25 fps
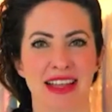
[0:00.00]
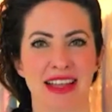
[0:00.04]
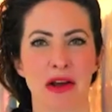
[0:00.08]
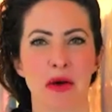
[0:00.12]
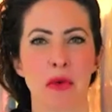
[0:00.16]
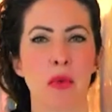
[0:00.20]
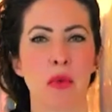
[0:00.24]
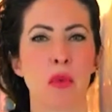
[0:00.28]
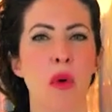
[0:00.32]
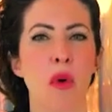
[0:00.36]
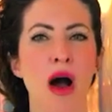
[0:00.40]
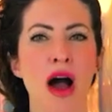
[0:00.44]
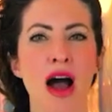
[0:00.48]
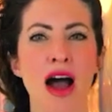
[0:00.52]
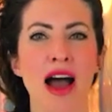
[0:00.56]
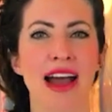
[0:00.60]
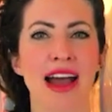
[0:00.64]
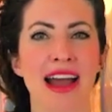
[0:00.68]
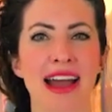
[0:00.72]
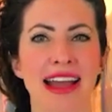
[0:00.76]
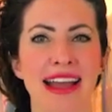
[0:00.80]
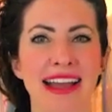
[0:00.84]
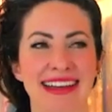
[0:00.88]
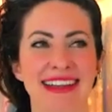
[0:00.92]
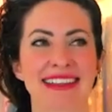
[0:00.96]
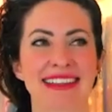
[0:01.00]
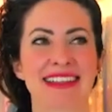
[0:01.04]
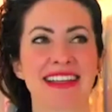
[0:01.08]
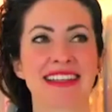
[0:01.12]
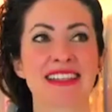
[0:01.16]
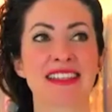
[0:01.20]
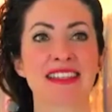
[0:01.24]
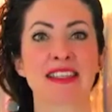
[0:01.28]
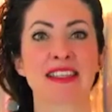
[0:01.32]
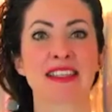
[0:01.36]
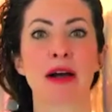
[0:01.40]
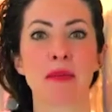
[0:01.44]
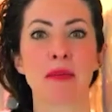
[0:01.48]
Like, why
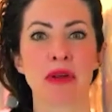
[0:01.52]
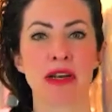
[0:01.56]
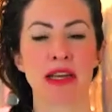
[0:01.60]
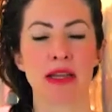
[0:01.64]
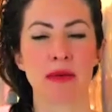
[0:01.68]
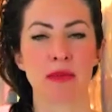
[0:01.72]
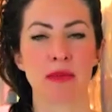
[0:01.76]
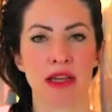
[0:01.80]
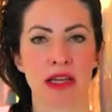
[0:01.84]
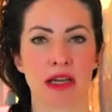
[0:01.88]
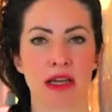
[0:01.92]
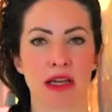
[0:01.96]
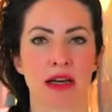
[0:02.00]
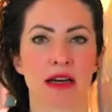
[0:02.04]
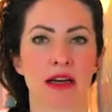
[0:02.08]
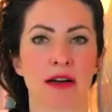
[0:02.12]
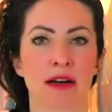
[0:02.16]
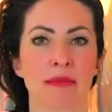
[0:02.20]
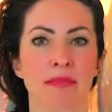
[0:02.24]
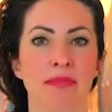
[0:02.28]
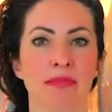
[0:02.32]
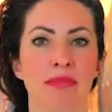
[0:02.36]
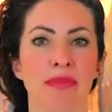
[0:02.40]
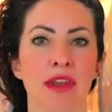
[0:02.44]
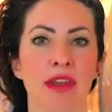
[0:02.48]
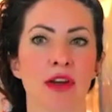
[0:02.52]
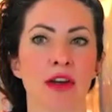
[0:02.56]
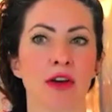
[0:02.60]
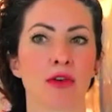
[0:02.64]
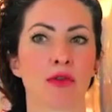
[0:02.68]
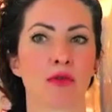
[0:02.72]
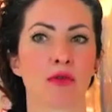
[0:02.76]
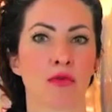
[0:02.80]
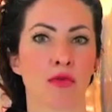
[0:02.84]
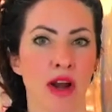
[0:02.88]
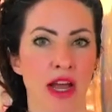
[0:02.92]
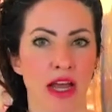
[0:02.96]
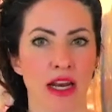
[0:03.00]
does somebody become
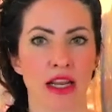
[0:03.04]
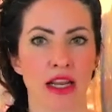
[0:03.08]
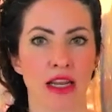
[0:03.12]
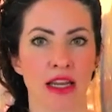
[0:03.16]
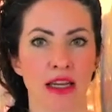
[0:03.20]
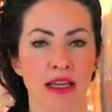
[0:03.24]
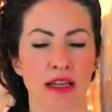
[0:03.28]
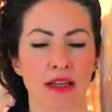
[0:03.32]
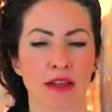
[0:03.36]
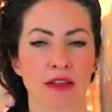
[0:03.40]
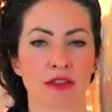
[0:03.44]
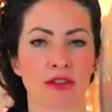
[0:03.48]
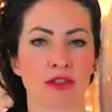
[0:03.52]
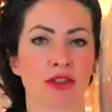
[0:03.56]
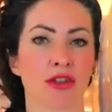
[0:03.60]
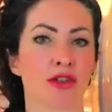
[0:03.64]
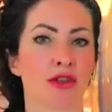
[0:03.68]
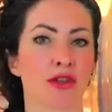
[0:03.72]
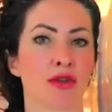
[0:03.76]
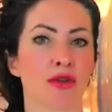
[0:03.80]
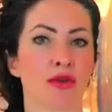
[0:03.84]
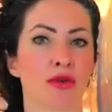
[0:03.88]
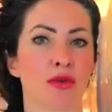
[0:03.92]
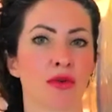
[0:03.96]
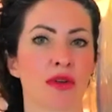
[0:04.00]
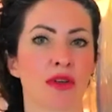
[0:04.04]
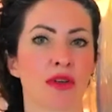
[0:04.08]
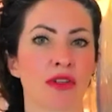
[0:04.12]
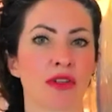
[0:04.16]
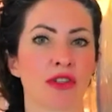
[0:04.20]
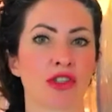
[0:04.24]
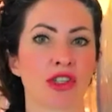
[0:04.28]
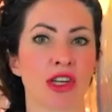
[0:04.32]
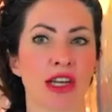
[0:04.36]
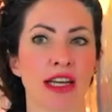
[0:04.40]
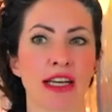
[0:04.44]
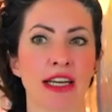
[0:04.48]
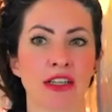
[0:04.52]
ready to
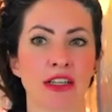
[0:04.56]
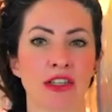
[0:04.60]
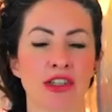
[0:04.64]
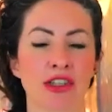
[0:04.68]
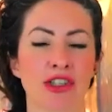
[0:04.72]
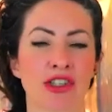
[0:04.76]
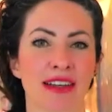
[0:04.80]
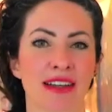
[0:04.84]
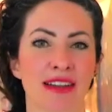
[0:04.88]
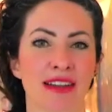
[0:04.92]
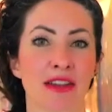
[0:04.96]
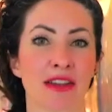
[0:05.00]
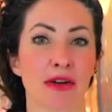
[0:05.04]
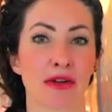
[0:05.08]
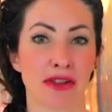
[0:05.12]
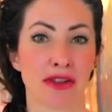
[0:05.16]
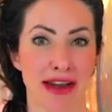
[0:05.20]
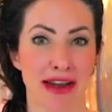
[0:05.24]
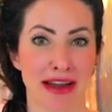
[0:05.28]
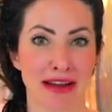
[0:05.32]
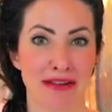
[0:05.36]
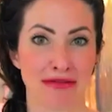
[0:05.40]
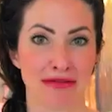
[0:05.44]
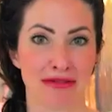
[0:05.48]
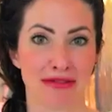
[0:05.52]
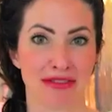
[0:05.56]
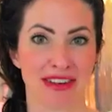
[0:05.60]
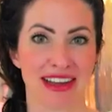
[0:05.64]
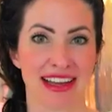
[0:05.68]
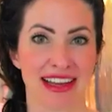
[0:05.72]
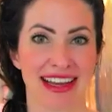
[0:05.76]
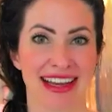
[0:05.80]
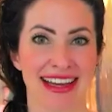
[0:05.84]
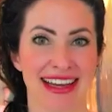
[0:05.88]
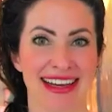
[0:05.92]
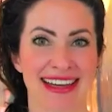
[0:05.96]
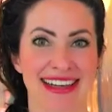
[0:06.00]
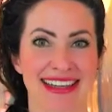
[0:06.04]
change their life?
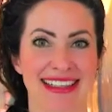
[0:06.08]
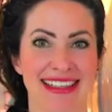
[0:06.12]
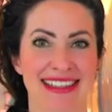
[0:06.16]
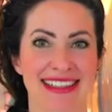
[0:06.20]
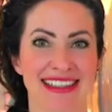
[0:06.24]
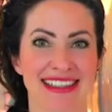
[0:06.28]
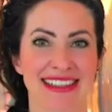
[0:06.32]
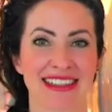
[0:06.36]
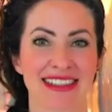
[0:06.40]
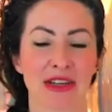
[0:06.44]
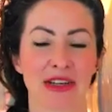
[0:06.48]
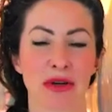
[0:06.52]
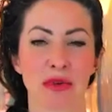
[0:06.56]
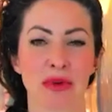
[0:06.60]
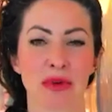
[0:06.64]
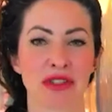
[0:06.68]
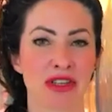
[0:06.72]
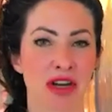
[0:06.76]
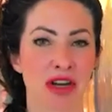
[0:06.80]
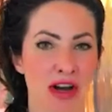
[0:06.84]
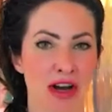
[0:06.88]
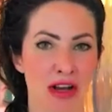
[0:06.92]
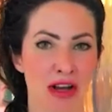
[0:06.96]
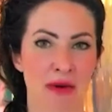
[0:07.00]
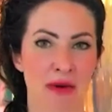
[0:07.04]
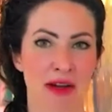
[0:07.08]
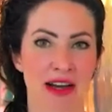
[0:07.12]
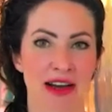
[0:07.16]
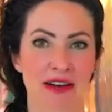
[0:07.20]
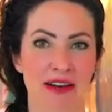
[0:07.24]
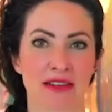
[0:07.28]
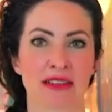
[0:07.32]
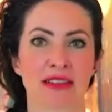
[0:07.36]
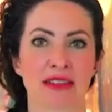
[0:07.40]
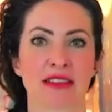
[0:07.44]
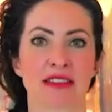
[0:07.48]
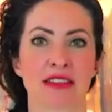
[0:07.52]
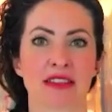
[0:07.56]
And, you know, we'll talk
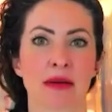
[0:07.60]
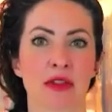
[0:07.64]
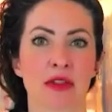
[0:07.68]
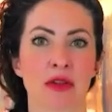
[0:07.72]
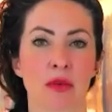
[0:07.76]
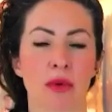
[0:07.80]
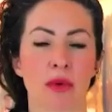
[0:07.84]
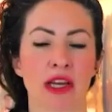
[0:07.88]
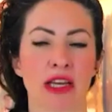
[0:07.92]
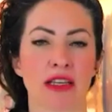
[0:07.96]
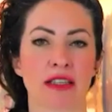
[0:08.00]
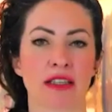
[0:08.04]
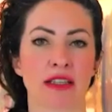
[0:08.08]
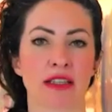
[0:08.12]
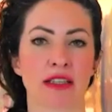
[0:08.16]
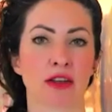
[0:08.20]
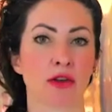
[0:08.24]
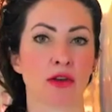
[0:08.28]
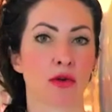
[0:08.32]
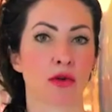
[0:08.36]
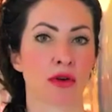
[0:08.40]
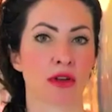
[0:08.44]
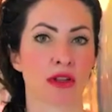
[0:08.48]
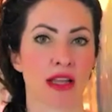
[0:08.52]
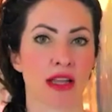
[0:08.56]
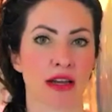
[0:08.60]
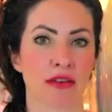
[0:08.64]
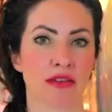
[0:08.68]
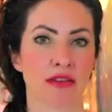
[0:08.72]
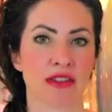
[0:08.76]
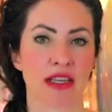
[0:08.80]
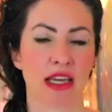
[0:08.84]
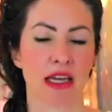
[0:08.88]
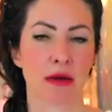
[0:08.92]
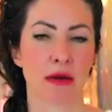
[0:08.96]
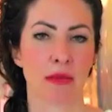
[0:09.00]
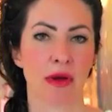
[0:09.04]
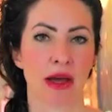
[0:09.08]
about some of the ways that your
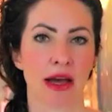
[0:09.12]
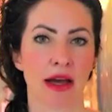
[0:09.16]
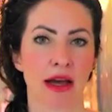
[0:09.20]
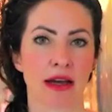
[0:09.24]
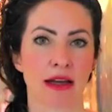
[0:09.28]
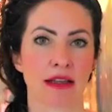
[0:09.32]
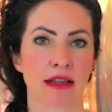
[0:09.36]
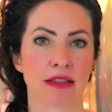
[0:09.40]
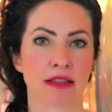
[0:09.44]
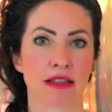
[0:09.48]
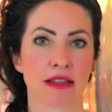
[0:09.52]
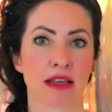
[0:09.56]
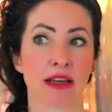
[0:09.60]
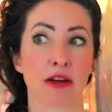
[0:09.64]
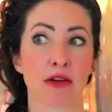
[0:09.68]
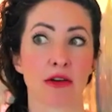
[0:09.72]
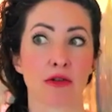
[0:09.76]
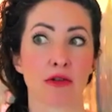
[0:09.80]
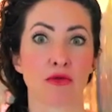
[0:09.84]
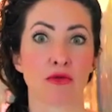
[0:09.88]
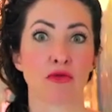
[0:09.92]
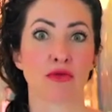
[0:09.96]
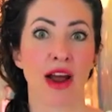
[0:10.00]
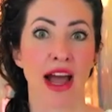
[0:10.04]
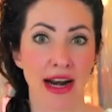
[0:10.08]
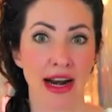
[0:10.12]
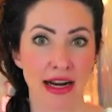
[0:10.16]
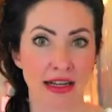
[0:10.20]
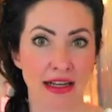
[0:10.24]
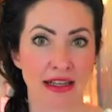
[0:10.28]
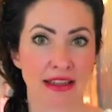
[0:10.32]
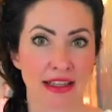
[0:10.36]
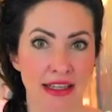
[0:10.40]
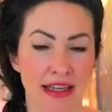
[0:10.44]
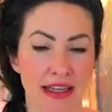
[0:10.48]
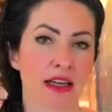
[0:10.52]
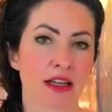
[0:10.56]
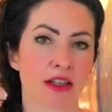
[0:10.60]
lifescape has
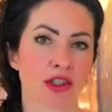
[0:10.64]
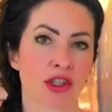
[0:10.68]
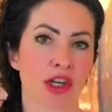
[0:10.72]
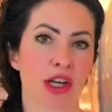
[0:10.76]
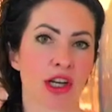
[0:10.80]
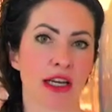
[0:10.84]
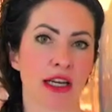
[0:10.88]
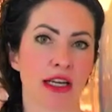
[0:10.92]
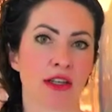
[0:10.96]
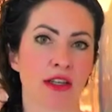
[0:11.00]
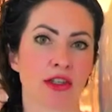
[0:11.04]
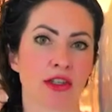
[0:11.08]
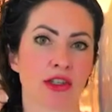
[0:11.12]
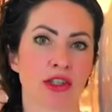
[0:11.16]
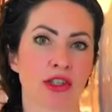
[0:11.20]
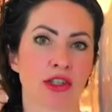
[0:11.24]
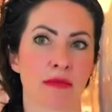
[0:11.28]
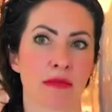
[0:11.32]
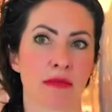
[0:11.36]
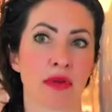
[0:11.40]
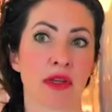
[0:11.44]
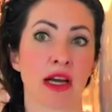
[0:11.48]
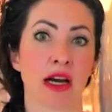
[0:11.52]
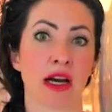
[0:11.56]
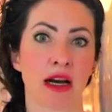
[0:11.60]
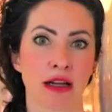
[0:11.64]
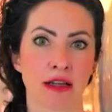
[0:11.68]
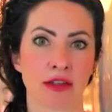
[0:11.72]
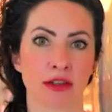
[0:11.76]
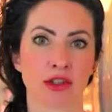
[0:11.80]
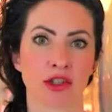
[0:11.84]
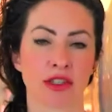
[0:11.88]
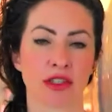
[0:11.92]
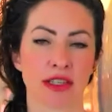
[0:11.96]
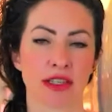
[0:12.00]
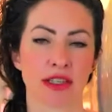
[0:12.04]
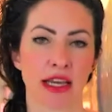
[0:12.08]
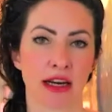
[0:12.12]
radically changed beyond
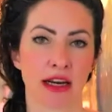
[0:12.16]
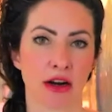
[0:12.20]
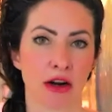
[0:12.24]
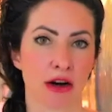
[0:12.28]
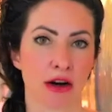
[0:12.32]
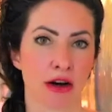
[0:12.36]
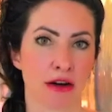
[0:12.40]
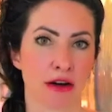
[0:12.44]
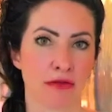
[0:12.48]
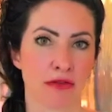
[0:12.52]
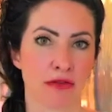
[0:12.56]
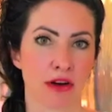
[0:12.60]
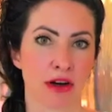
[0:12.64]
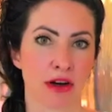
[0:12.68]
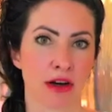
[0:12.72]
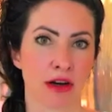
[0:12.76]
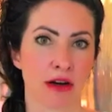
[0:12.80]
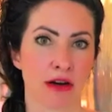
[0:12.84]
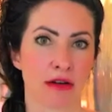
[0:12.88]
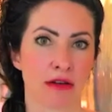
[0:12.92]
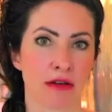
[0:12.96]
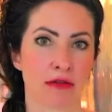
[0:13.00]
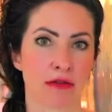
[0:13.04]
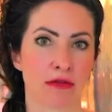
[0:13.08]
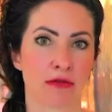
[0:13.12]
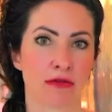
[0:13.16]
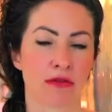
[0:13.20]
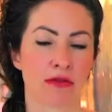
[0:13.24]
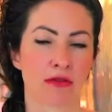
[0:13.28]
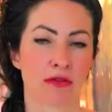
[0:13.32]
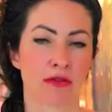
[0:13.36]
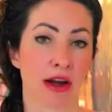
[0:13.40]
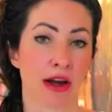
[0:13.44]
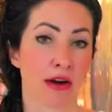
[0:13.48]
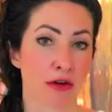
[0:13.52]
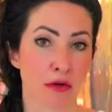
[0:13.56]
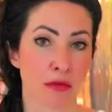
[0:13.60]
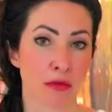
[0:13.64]
just getting off of
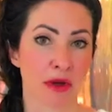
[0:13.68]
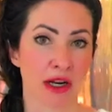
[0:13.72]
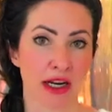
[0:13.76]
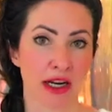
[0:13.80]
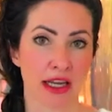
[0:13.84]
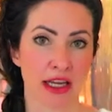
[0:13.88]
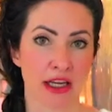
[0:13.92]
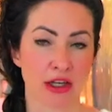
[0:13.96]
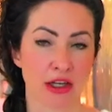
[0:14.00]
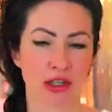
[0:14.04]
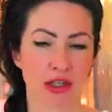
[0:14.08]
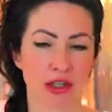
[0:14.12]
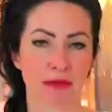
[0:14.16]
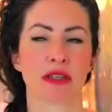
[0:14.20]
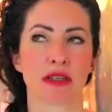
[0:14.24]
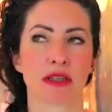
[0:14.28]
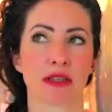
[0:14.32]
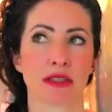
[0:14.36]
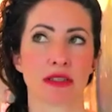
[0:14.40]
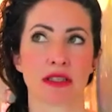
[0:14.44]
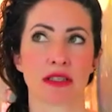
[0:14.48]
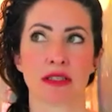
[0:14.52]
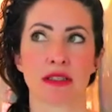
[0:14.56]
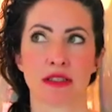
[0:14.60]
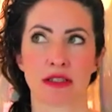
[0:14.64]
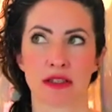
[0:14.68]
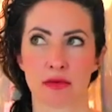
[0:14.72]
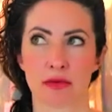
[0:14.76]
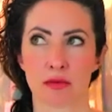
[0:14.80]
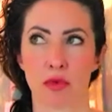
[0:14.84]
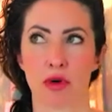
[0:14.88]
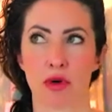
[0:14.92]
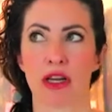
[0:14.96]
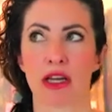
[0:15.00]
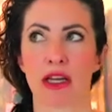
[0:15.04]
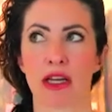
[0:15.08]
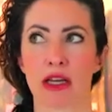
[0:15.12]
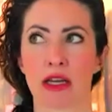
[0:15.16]
thyroid medication since
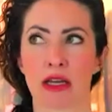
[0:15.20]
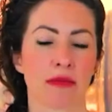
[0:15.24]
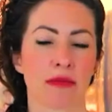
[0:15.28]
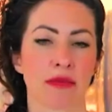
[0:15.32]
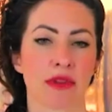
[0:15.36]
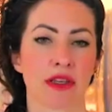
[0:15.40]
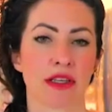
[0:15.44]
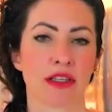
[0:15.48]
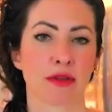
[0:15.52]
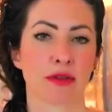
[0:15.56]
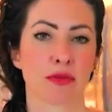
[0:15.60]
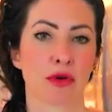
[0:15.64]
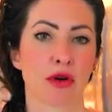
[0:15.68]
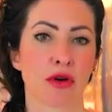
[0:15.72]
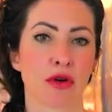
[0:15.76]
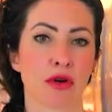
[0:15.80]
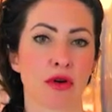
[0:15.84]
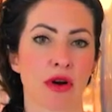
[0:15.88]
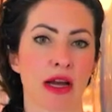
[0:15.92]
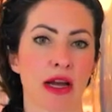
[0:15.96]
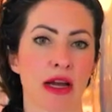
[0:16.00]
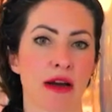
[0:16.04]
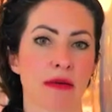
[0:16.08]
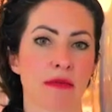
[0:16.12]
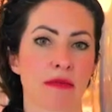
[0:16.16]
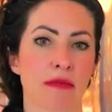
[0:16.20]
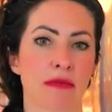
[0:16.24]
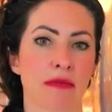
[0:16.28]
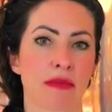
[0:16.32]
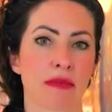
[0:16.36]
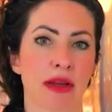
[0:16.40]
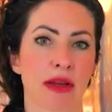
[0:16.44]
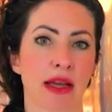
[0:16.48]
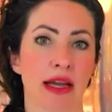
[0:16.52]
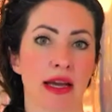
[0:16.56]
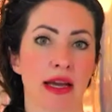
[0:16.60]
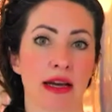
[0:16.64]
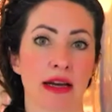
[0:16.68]
working this
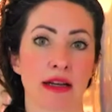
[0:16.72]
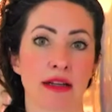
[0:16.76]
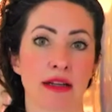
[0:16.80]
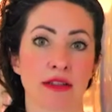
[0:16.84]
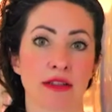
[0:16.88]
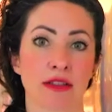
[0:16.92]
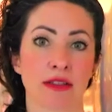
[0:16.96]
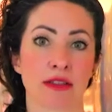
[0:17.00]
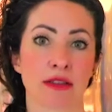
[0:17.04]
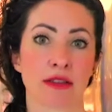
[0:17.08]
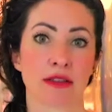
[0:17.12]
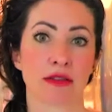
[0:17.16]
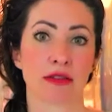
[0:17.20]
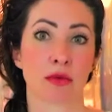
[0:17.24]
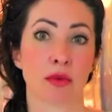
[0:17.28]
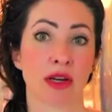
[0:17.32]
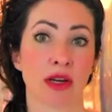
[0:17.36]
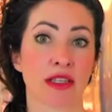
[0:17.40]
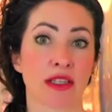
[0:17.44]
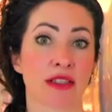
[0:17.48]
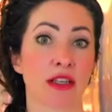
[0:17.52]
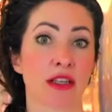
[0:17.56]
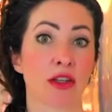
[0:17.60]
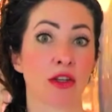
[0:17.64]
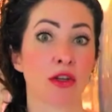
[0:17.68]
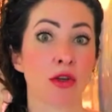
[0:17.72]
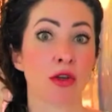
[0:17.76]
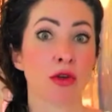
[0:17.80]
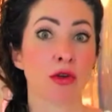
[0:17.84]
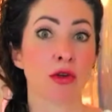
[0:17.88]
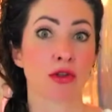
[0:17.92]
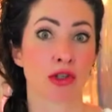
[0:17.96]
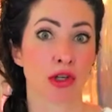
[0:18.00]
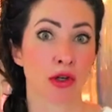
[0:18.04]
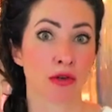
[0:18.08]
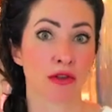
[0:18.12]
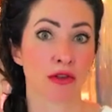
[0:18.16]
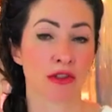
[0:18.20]
program, and the ways that you
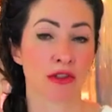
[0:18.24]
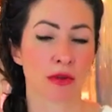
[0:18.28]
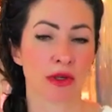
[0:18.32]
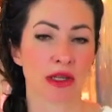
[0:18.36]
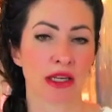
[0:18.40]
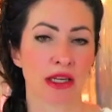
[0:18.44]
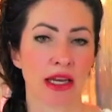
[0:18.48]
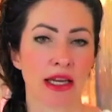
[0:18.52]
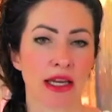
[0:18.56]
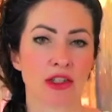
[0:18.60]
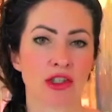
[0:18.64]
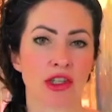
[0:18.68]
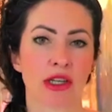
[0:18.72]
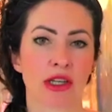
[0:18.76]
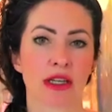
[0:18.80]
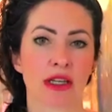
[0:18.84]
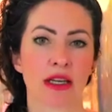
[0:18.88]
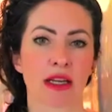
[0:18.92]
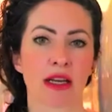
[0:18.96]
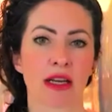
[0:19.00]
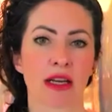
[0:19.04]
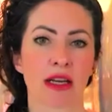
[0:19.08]
chose to engage it.